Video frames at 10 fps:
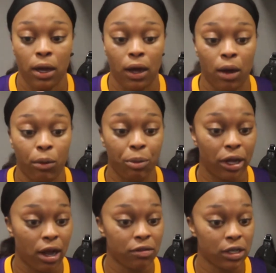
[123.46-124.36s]
When the
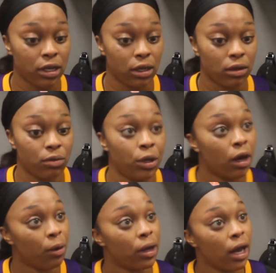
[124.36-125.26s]
playoffs hit, we
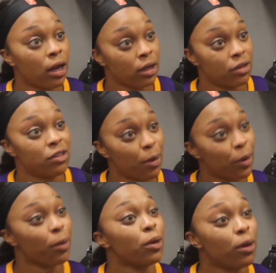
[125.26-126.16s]
know we got to step
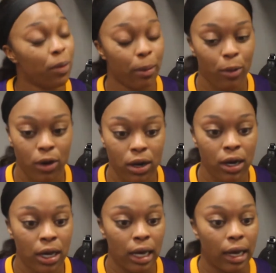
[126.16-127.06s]
it up a little bit more,
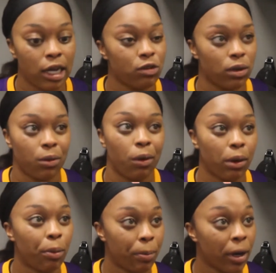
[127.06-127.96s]
and that's really what
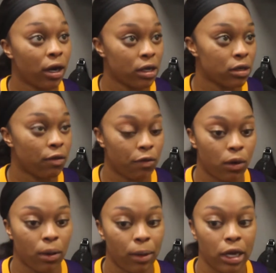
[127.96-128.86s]
we're preparing ourselves
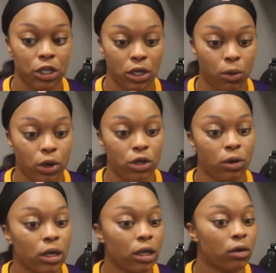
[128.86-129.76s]
for, making sure we're
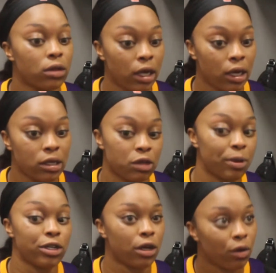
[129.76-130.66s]
doing the little things,
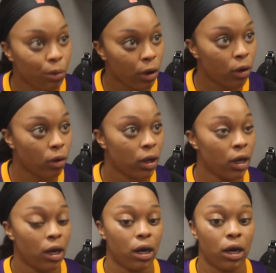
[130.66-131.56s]
especially on the road.
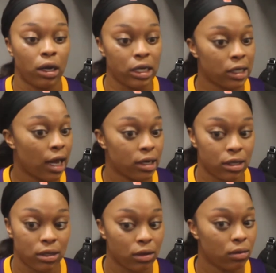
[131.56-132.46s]
These
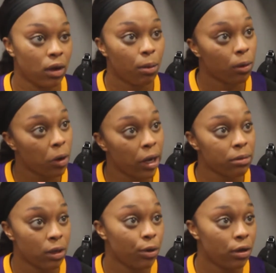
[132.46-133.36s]
last couple road
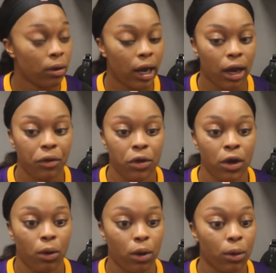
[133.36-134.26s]
games that we do have,
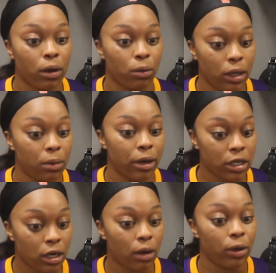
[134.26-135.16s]
we want to really make
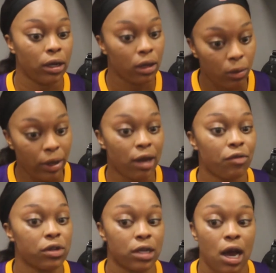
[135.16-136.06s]
sure that we
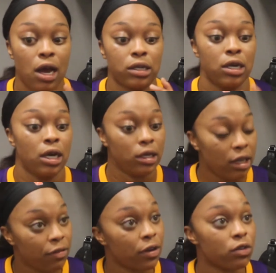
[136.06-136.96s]
emphasize
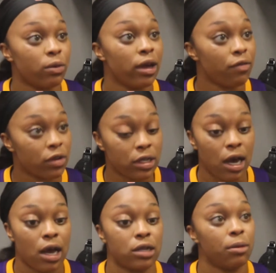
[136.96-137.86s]
defense. We
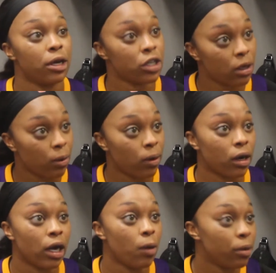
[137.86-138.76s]
emphasize making sure we're
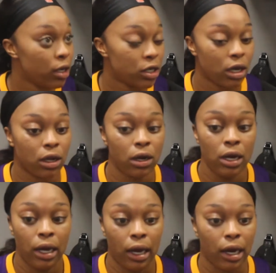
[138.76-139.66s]
helping each other,
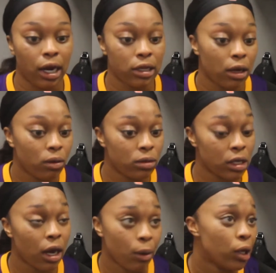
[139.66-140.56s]
and I think
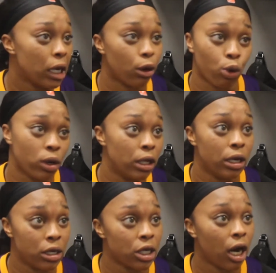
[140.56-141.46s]
tonight we did a really
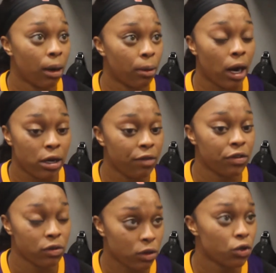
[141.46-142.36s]
good job where our
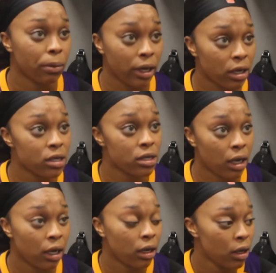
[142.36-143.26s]
defense was tremendous,
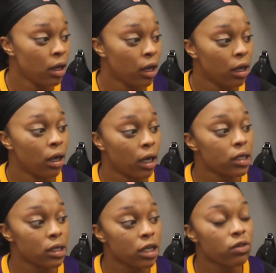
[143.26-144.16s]
and
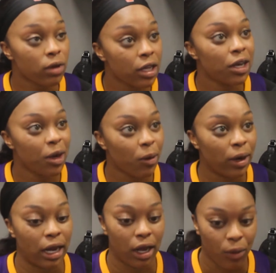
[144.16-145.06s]
it's really good
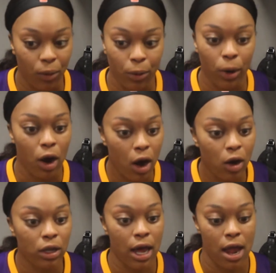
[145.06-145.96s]
when we're
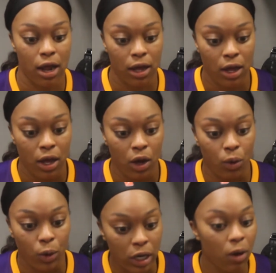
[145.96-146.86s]
all like,
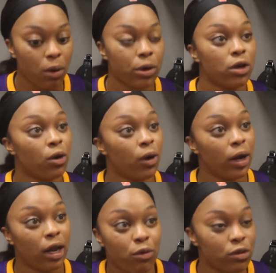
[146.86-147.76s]
we know what we're
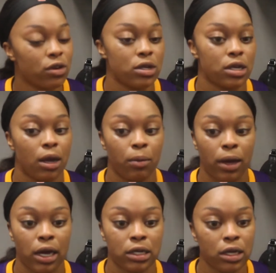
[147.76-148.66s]
doing, everyone's on the same
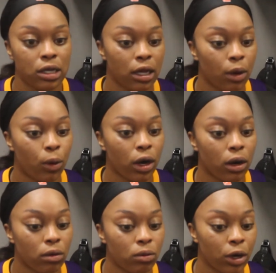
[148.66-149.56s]
page. Not saying that
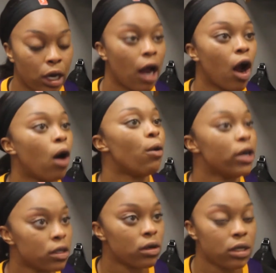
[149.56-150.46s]
we're not
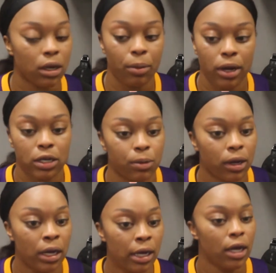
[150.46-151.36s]
always on the same page,
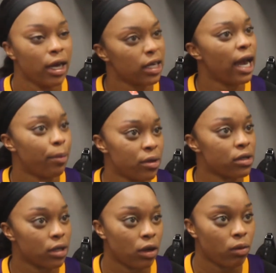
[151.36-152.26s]
but it
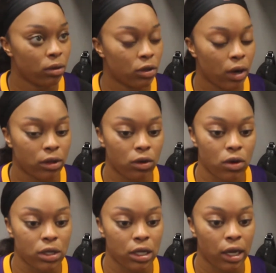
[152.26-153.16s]
happens throughout the
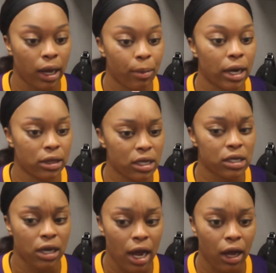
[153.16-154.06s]
course of the game. But I think
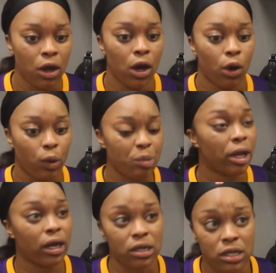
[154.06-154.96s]
tonight we
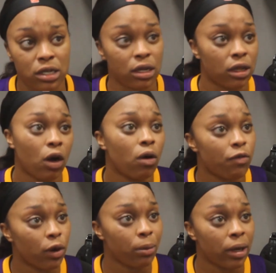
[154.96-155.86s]
played consistent the whole
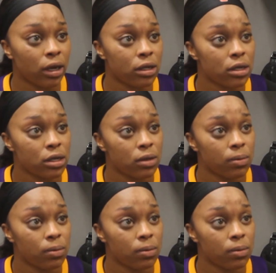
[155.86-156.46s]
40 minutes.